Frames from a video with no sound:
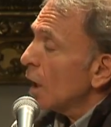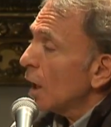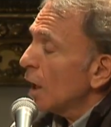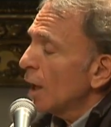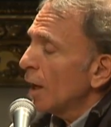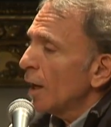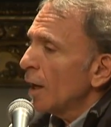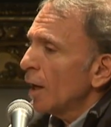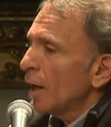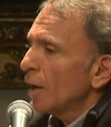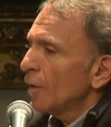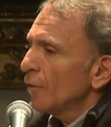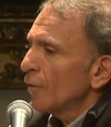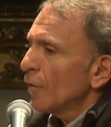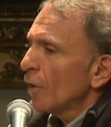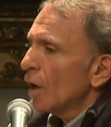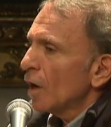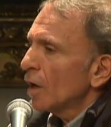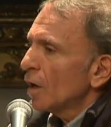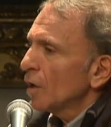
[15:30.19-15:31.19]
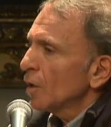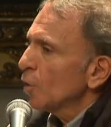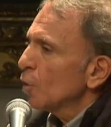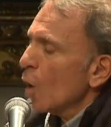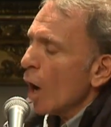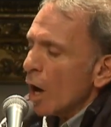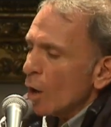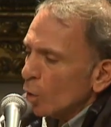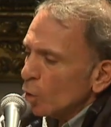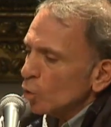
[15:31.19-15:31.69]
And
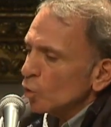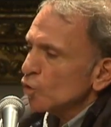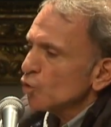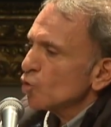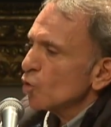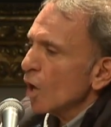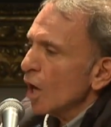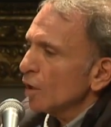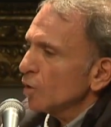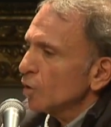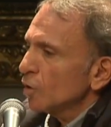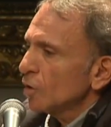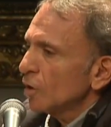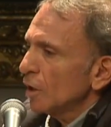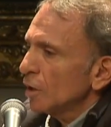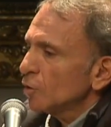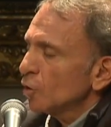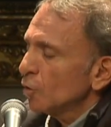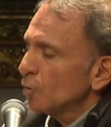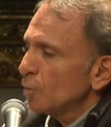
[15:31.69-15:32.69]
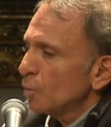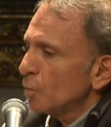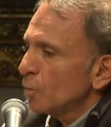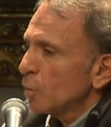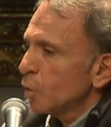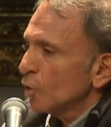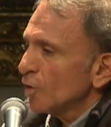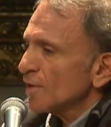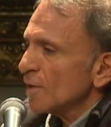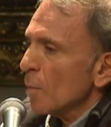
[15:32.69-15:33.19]
I always try to
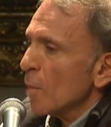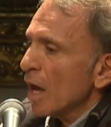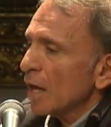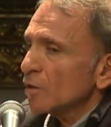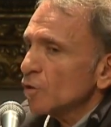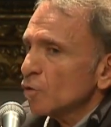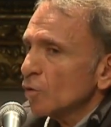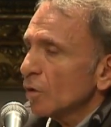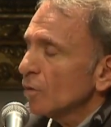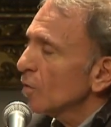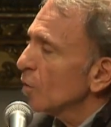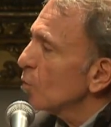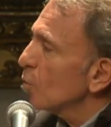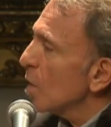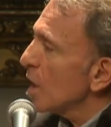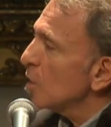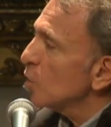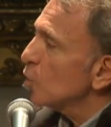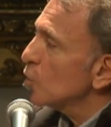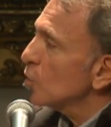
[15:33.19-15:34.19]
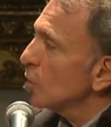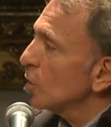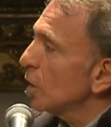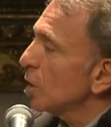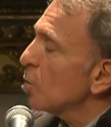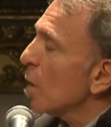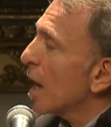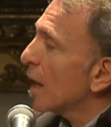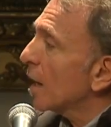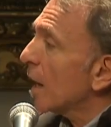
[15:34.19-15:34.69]
put some extra information
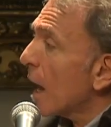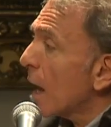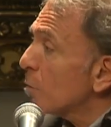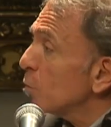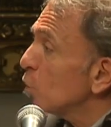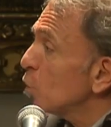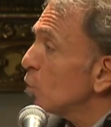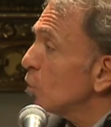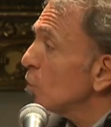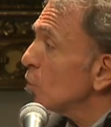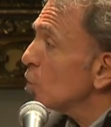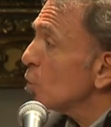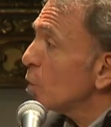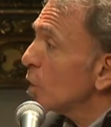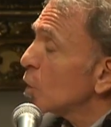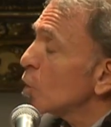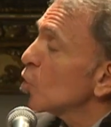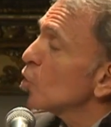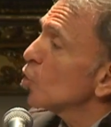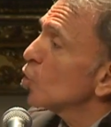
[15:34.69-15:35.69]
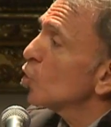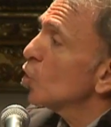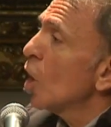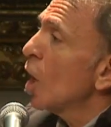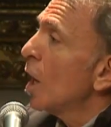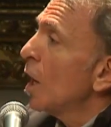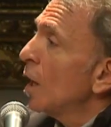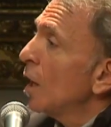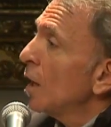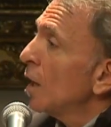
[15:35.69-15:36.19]
in my captions because
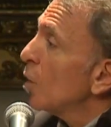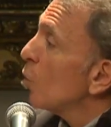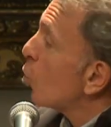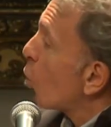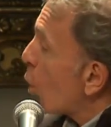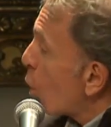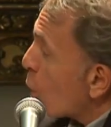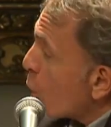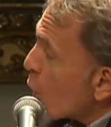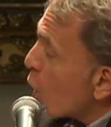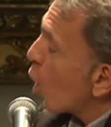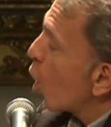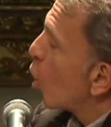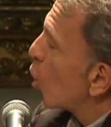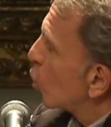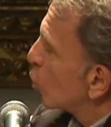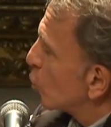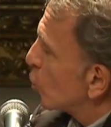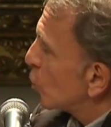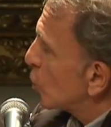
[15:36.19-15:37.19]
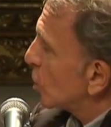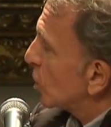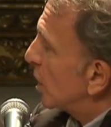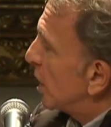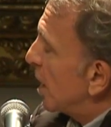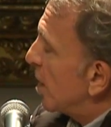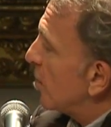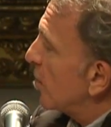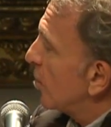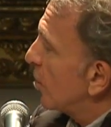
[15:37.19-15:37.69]
the words
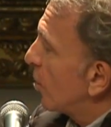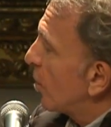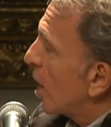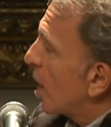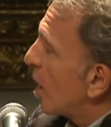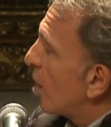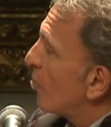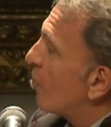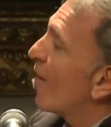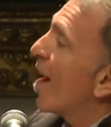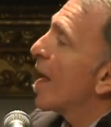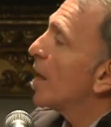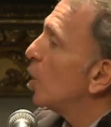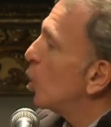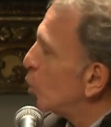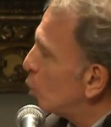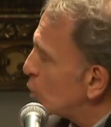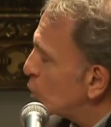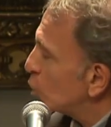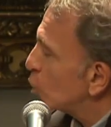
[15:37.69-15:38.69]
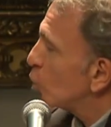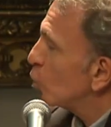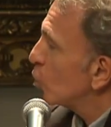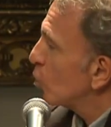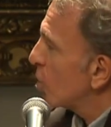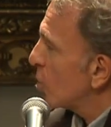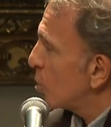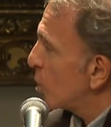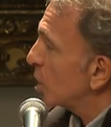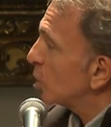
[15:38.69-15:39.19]
give value
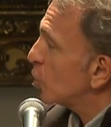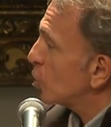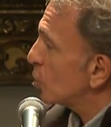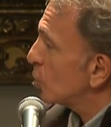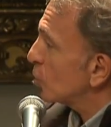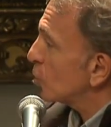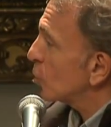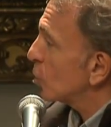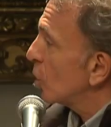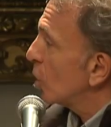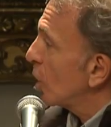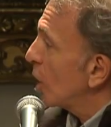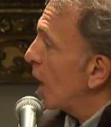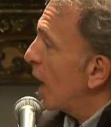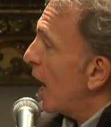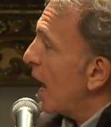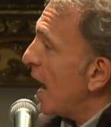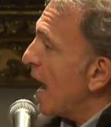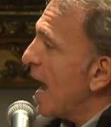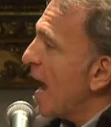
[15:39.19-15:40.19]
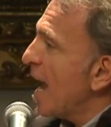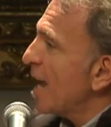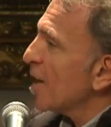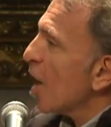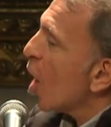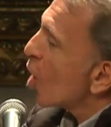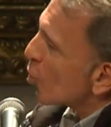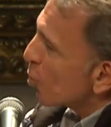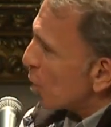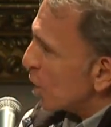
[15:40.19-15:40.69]
to the pictures, and
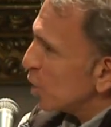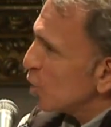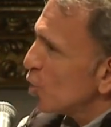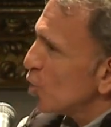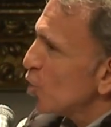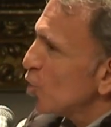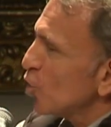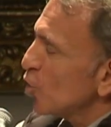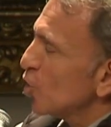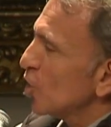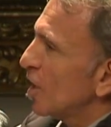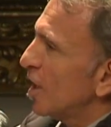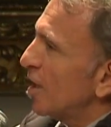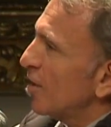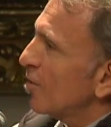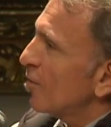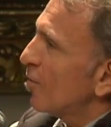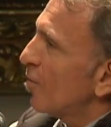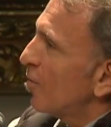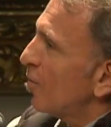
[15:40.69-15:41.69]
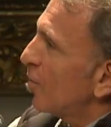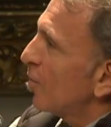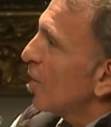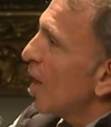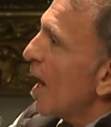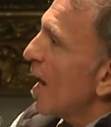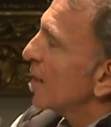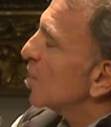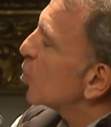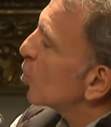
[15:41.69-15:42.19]
our pictures give
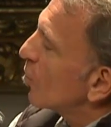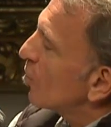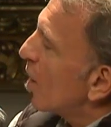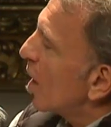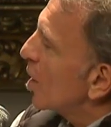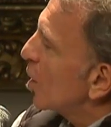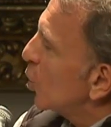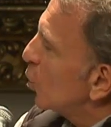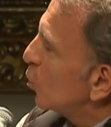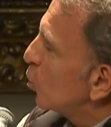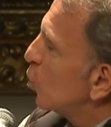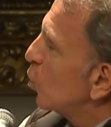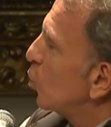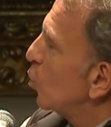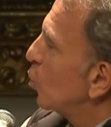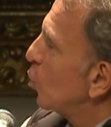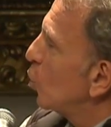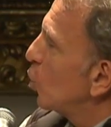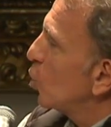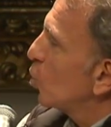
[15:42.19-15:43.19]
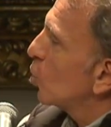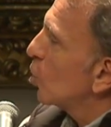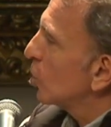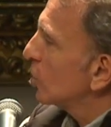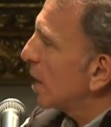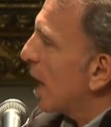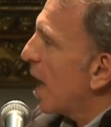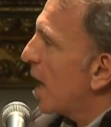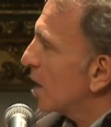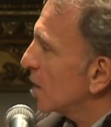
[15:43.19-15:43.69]
extra value to your
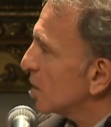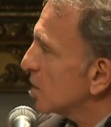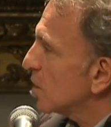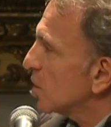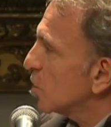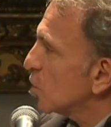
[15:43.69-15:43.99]
text.